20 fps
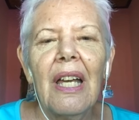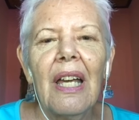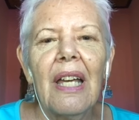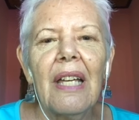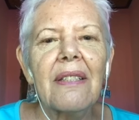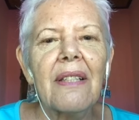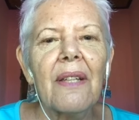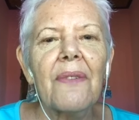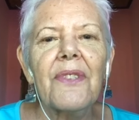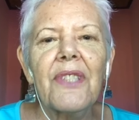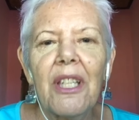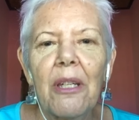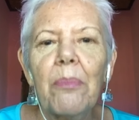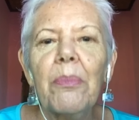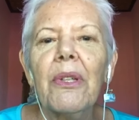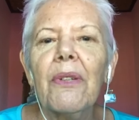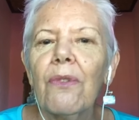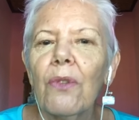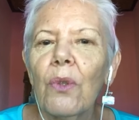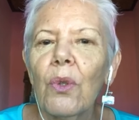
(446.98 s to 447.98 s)
As I've said
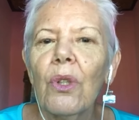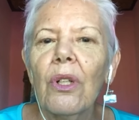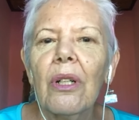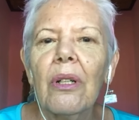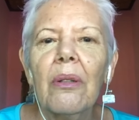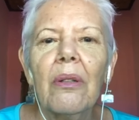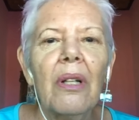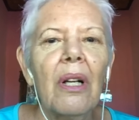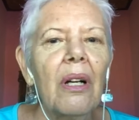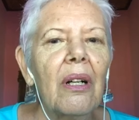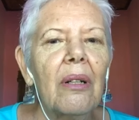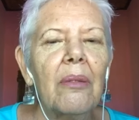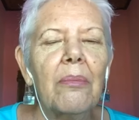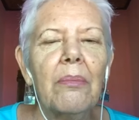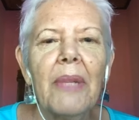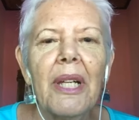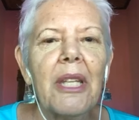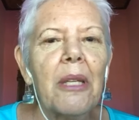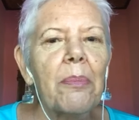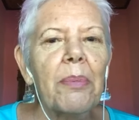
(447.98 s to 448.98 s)
before,
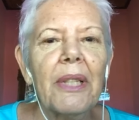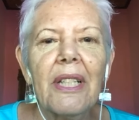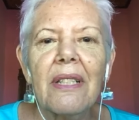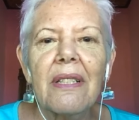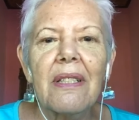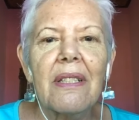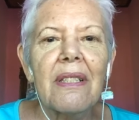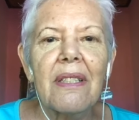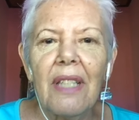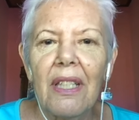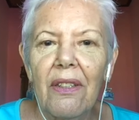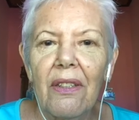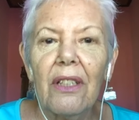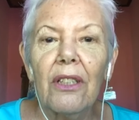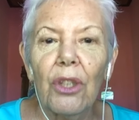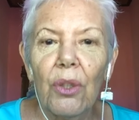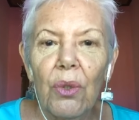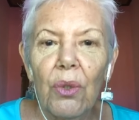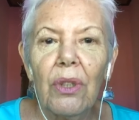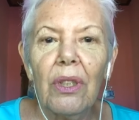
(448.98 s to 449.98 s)
many places in the
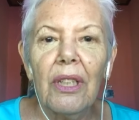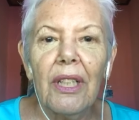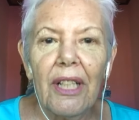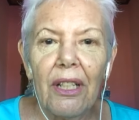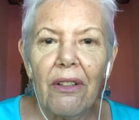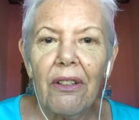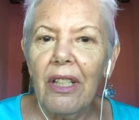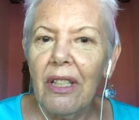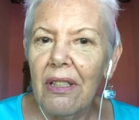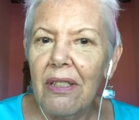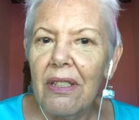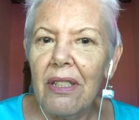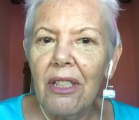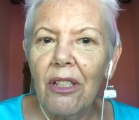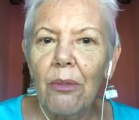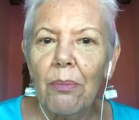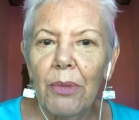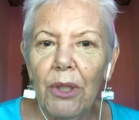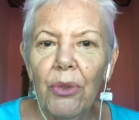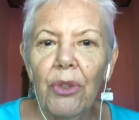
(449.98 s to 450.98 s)
local areas
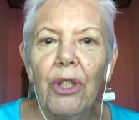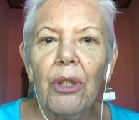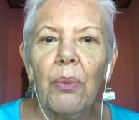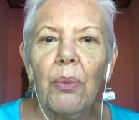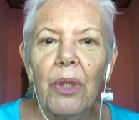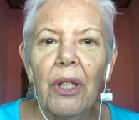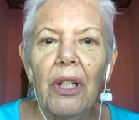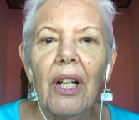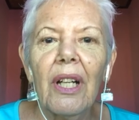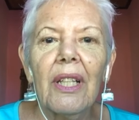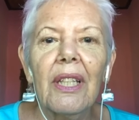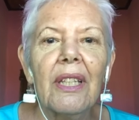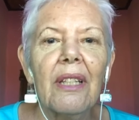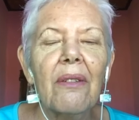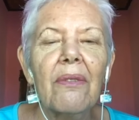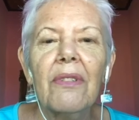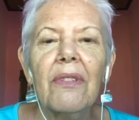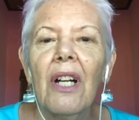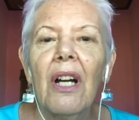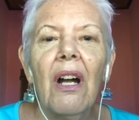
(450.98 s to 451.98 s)
near Bona, where I
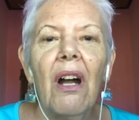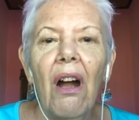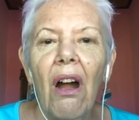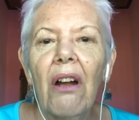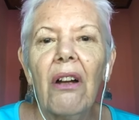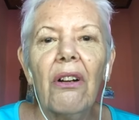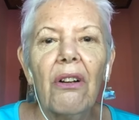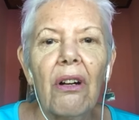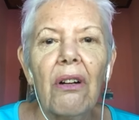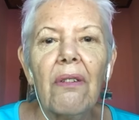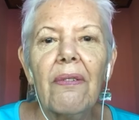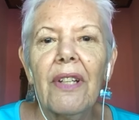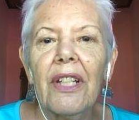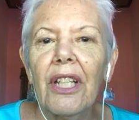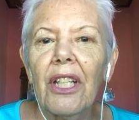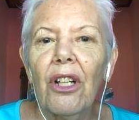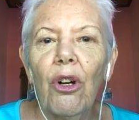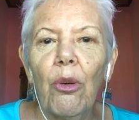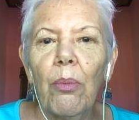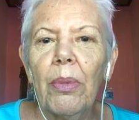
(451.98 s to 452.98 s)
live, are
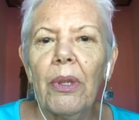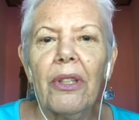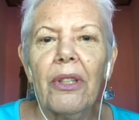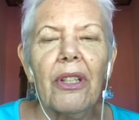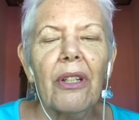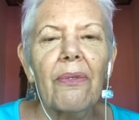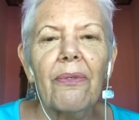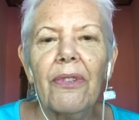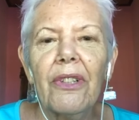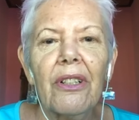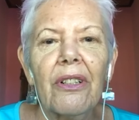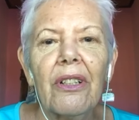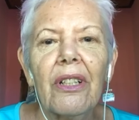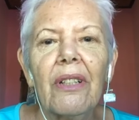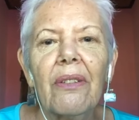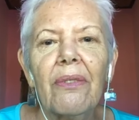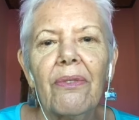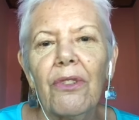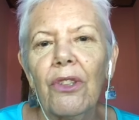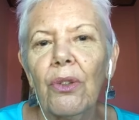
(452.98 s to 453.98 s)
already open. There are
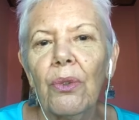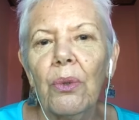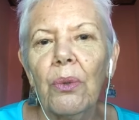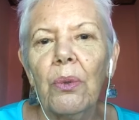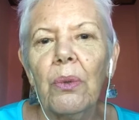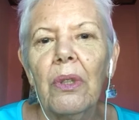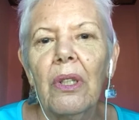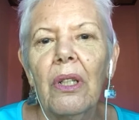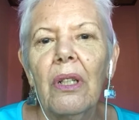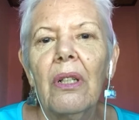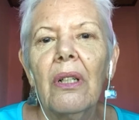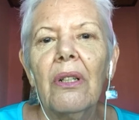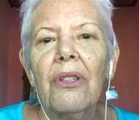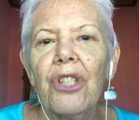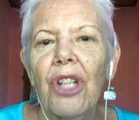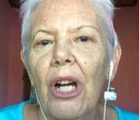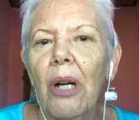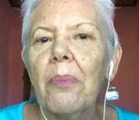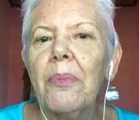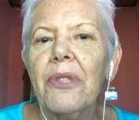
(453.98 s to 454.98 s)
very few
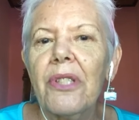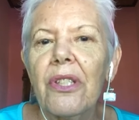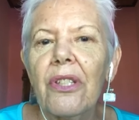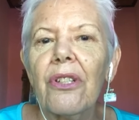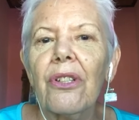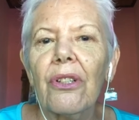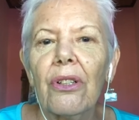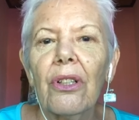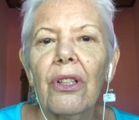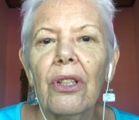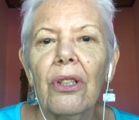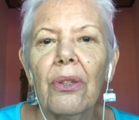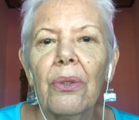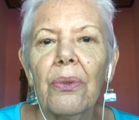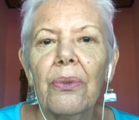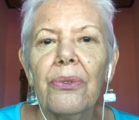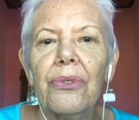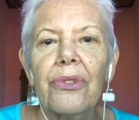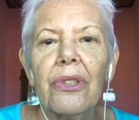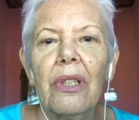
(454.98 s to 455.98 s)
shops that are
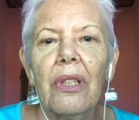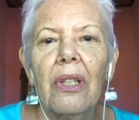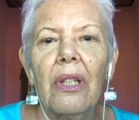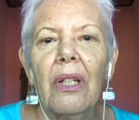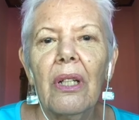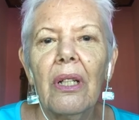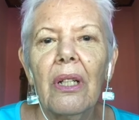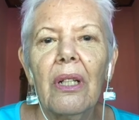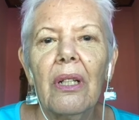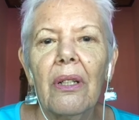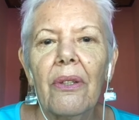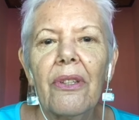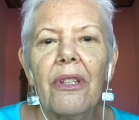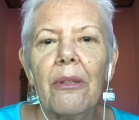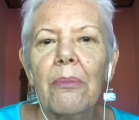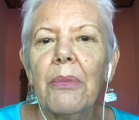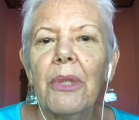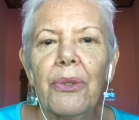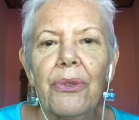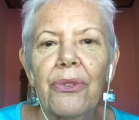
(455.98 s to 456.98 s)
closed.
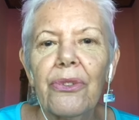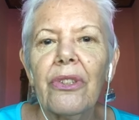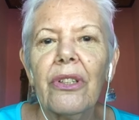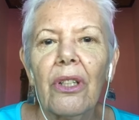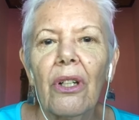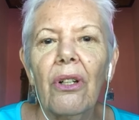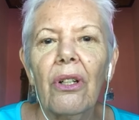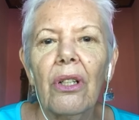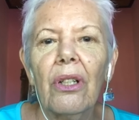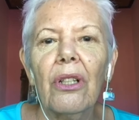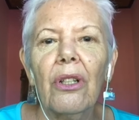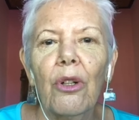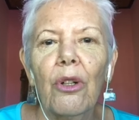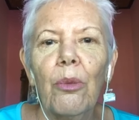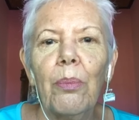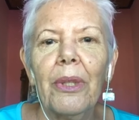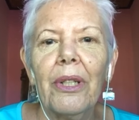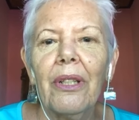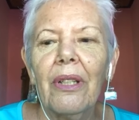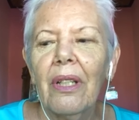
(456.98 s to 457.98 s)
They're mostly all
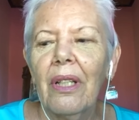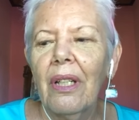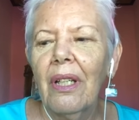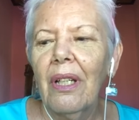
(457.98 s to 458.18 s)
open.